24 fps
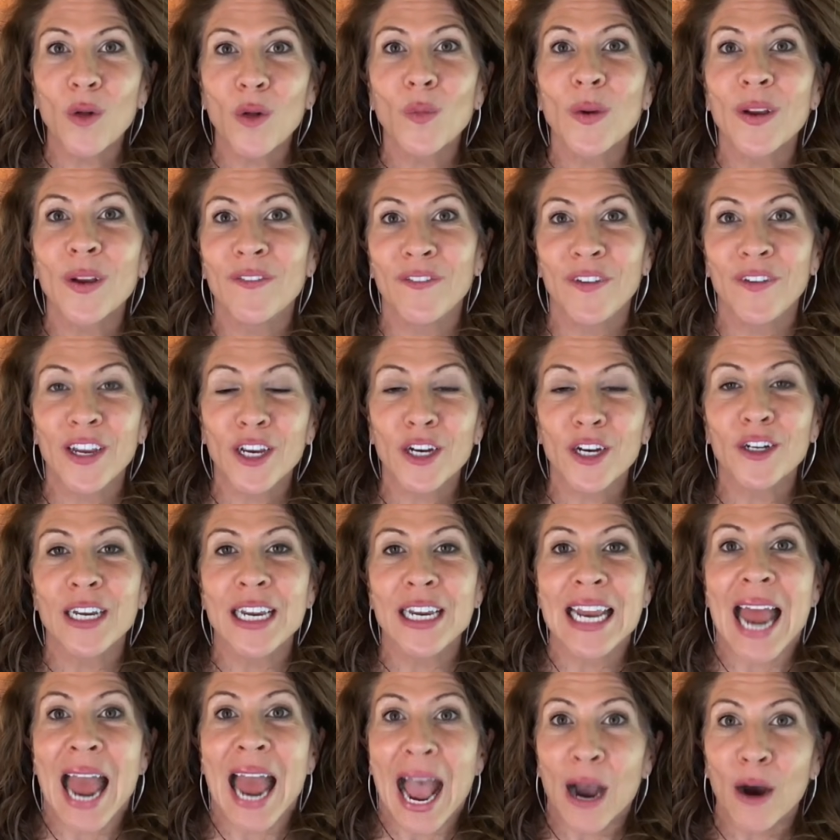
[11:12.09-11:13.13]
We figured it
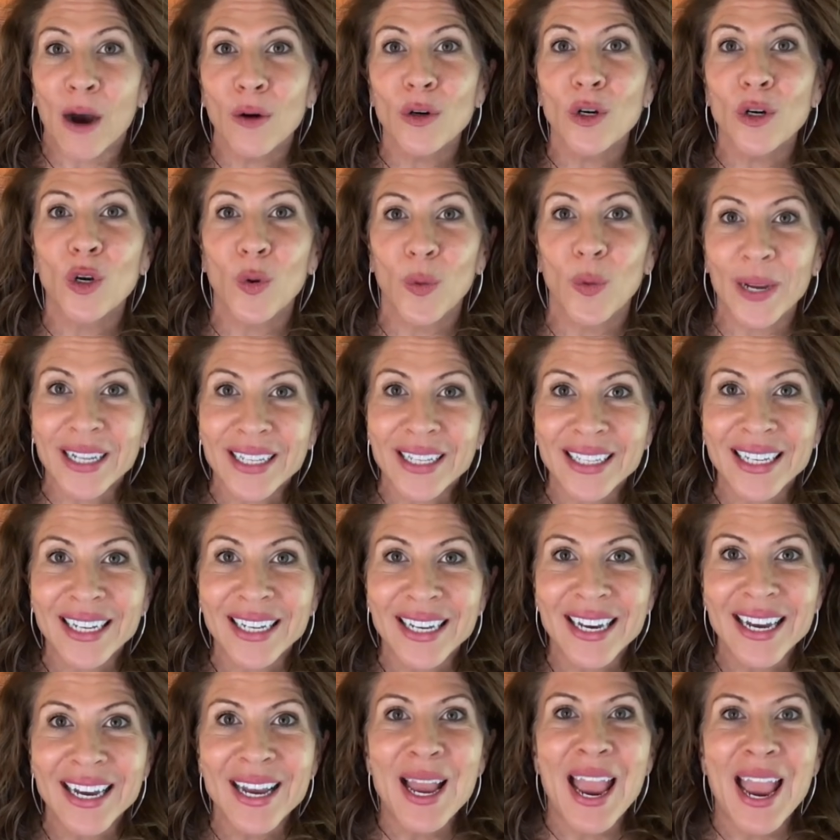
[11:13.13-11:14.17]
out quickly,
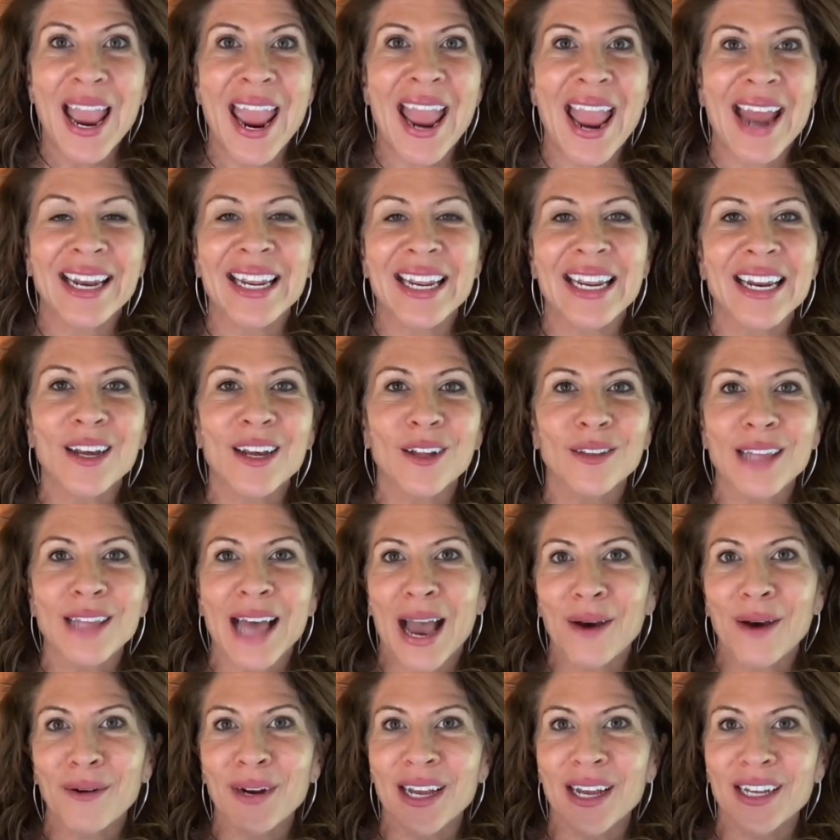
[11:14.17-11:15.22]
and it
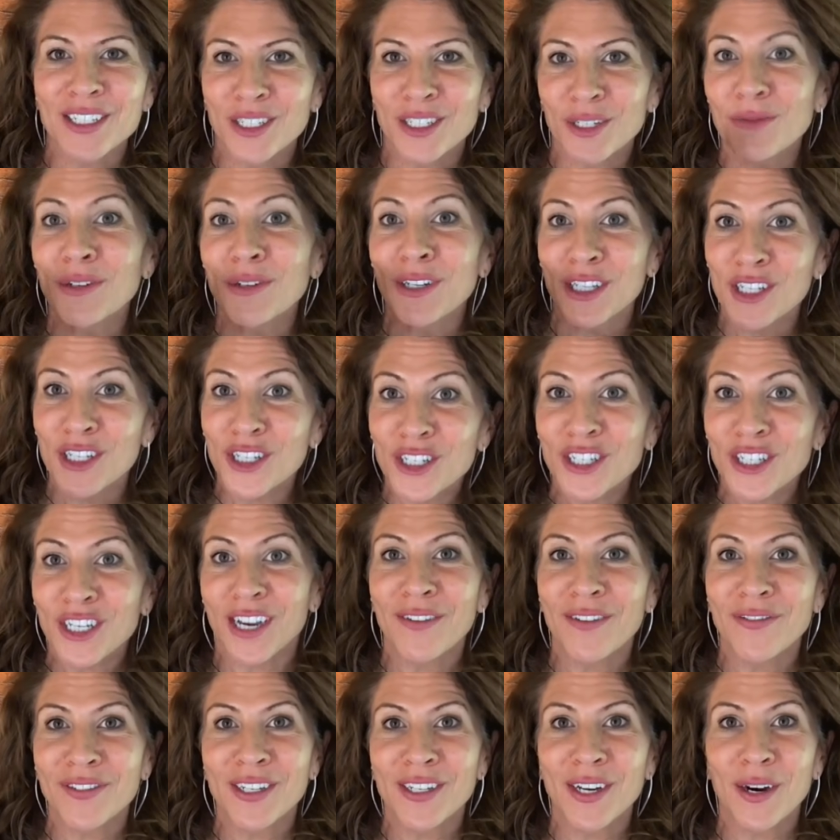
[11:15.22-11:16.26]
allowed us to really
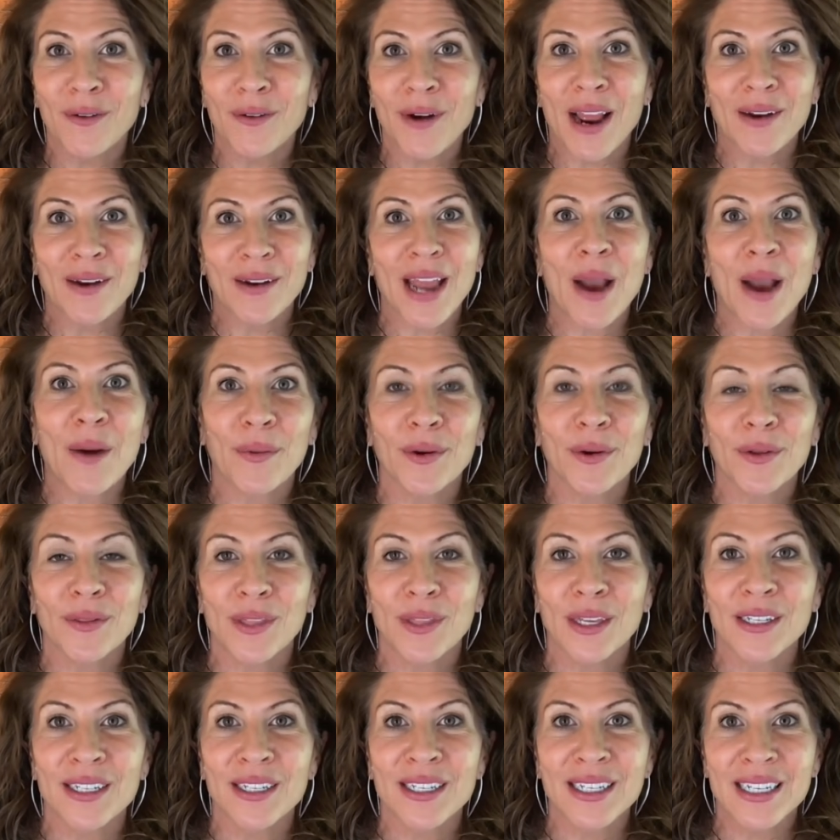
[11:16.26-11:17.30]
shift around how
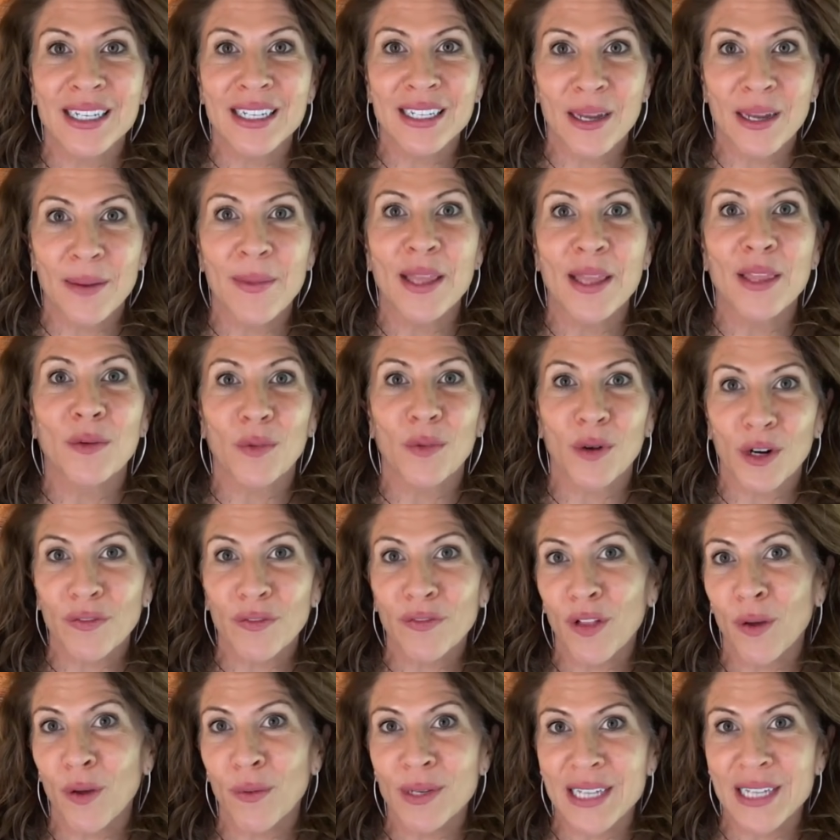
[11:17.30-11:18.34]
the system and the
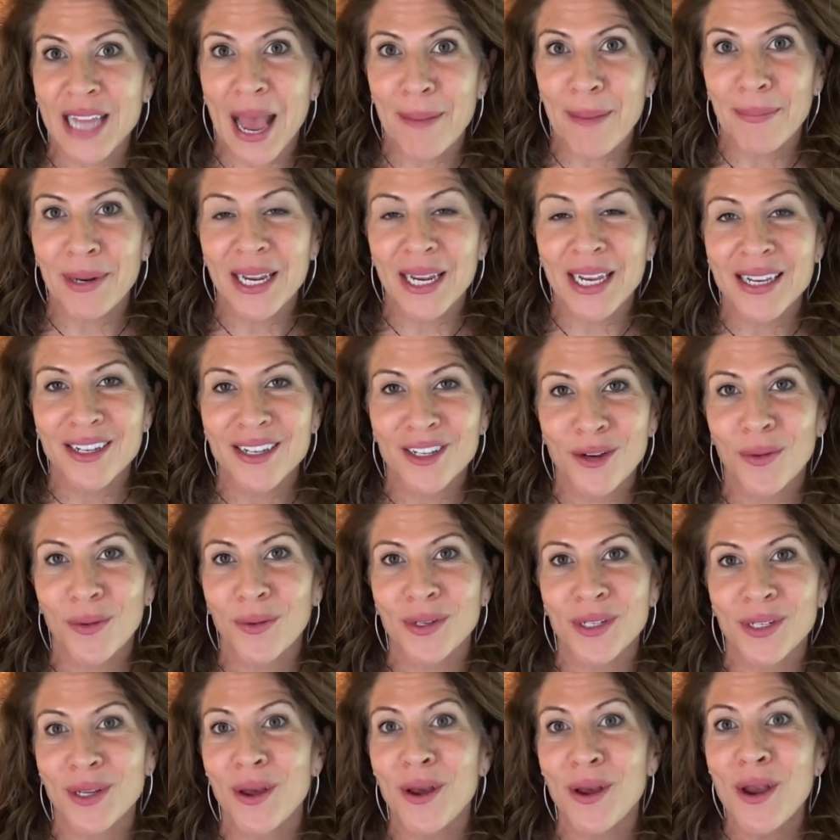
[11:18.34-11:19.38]
workflow was happening. So it
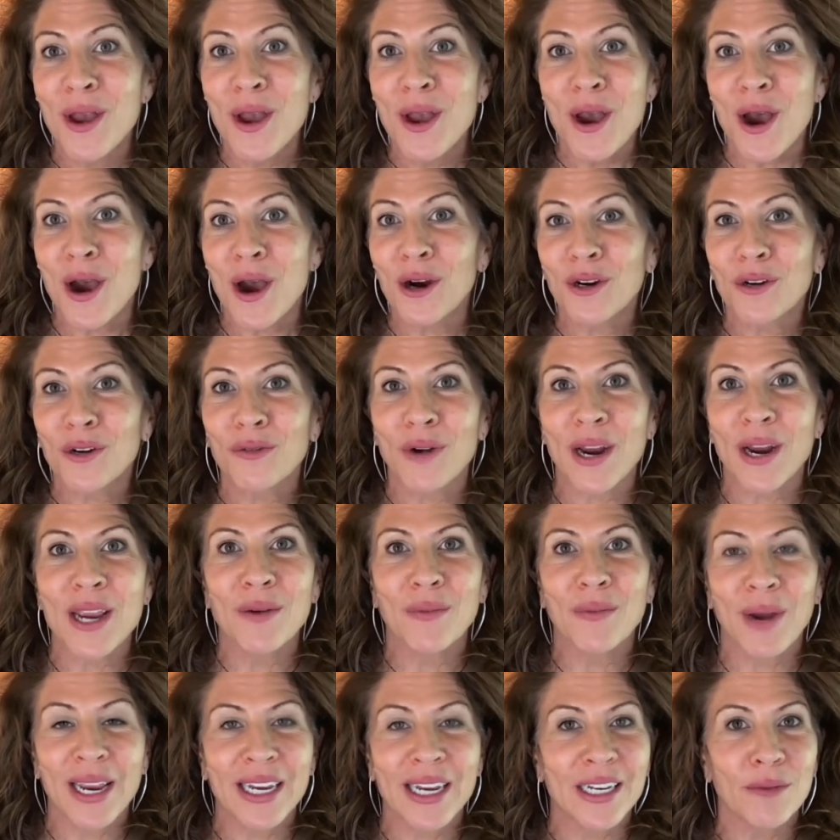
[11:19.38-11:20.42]
was a
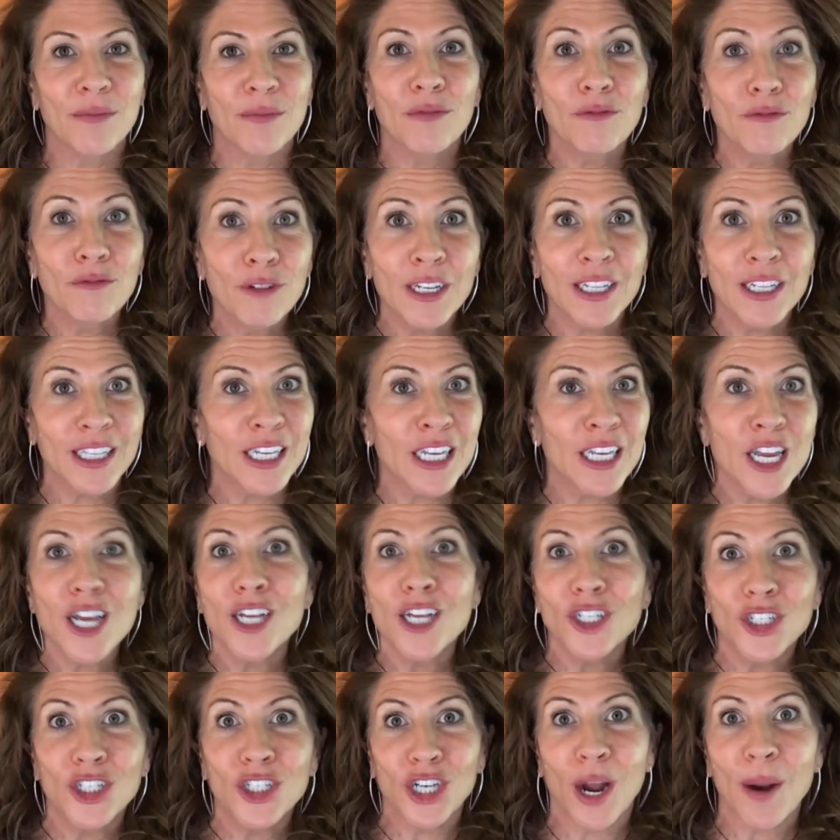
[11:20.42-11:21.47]
great way to really
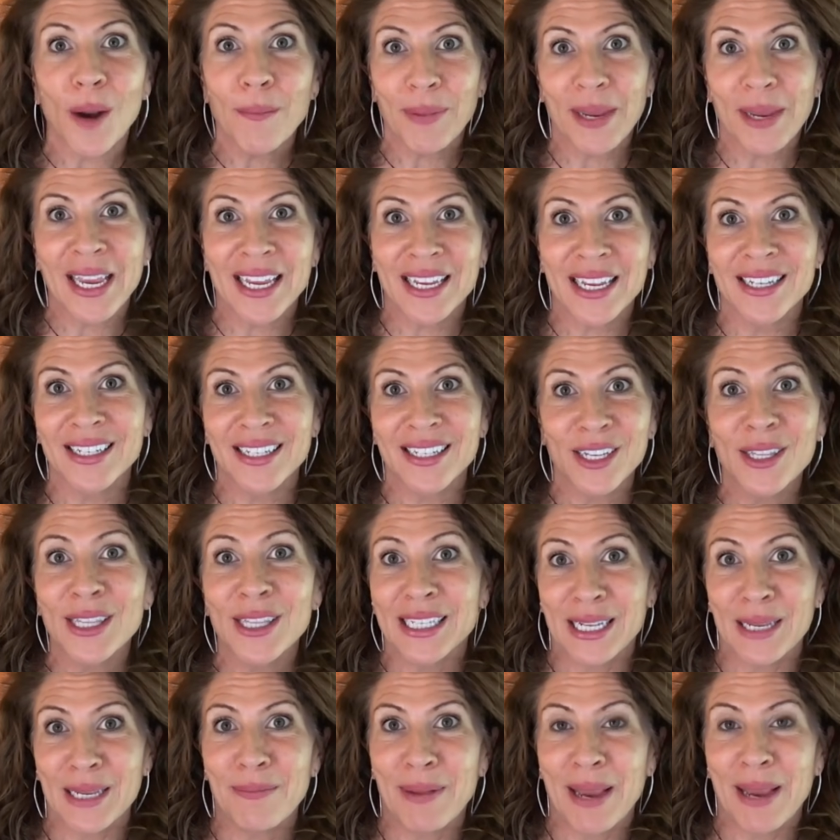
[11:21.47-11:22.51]
jump into the
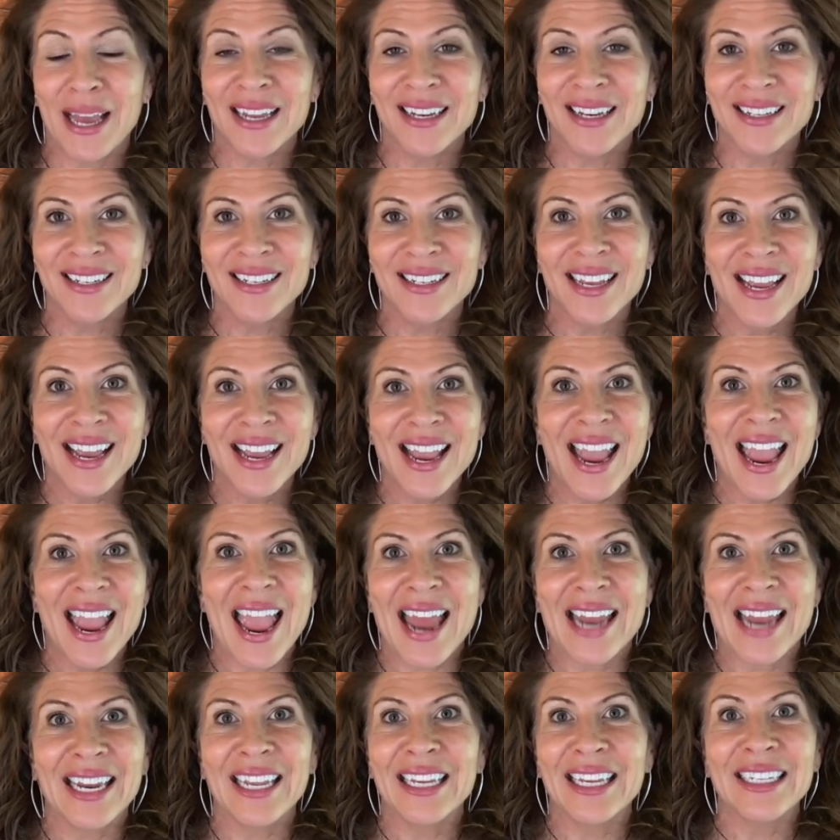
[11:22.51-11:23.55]
deep end,
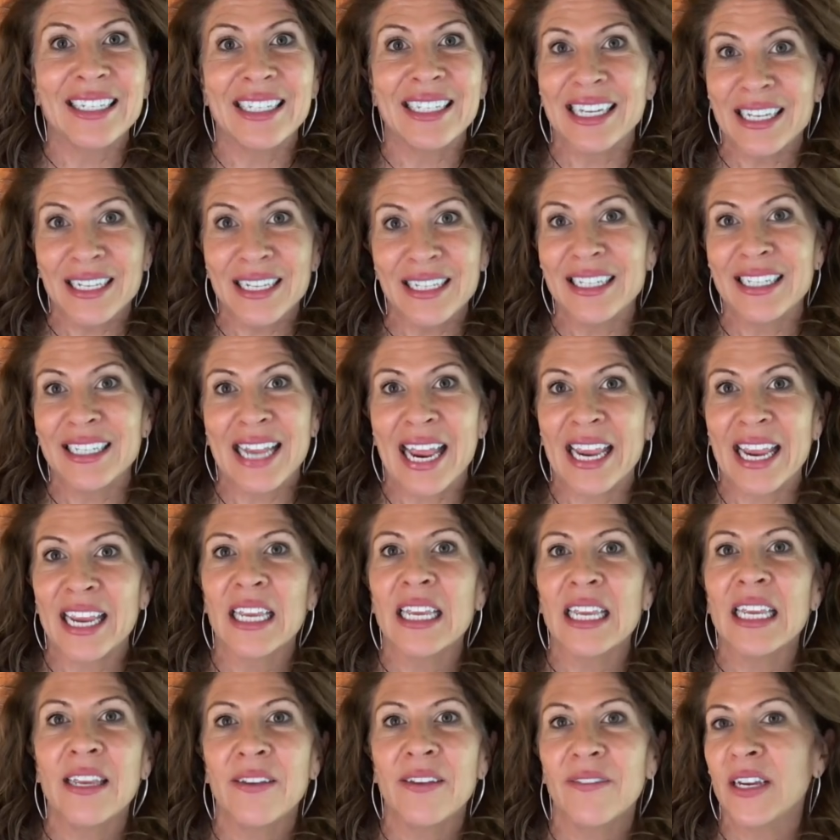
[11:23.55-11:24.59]
and it didn't take
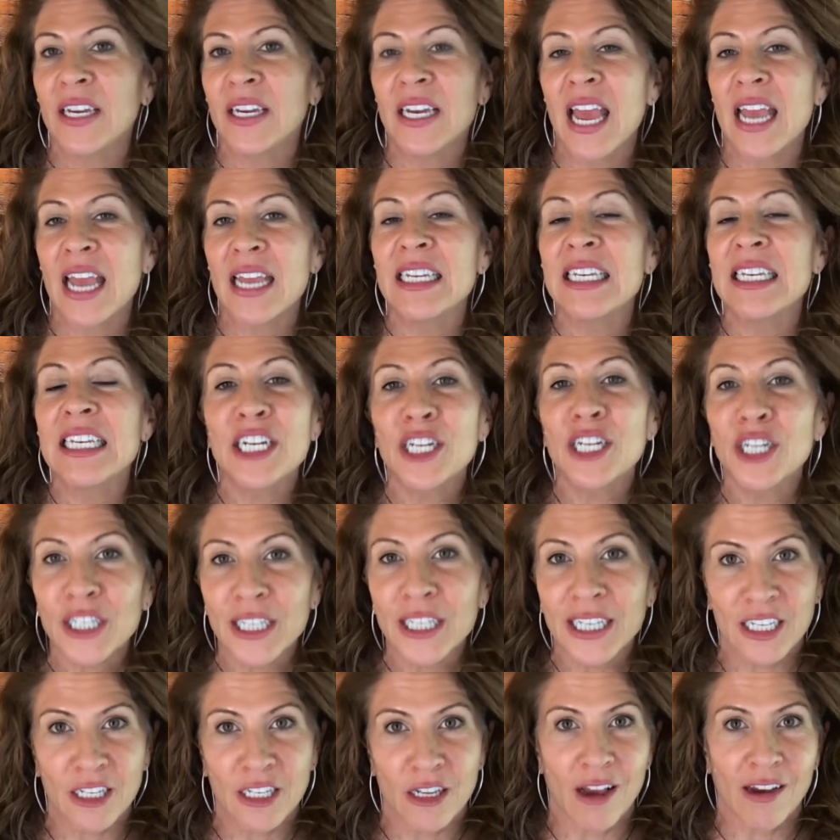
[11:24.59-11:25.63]
even
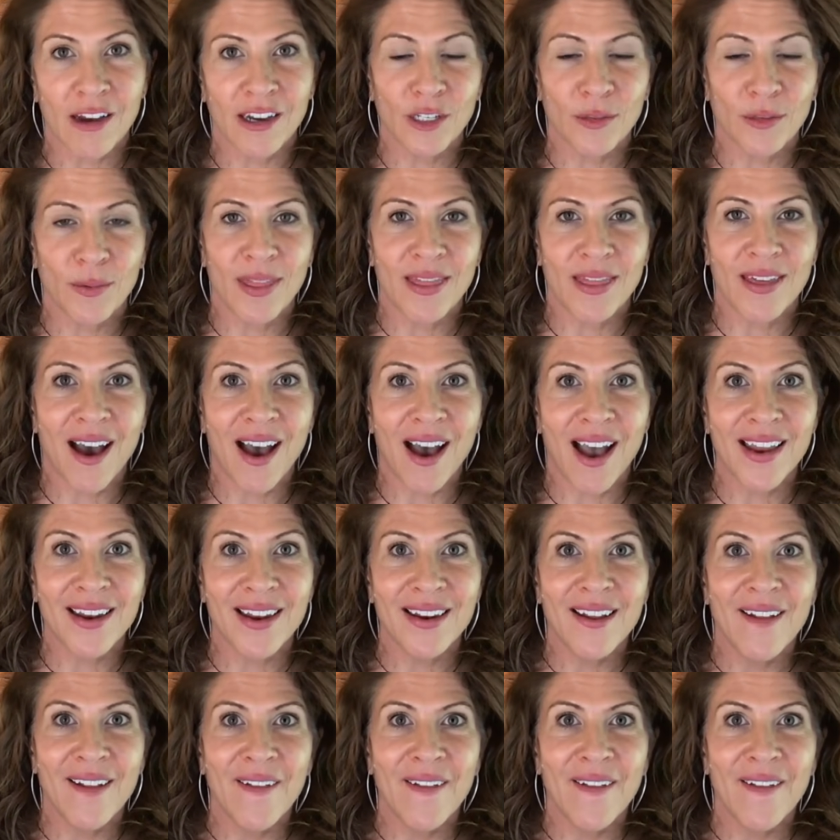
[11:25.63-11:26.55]
nearly as long as we thought.